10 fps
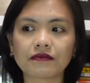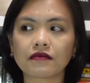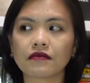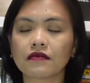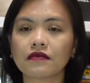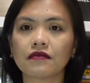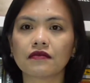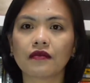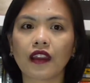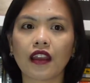
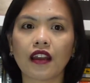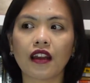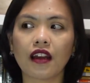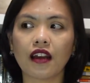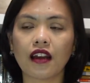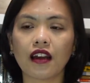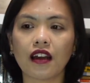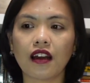(no one is talking)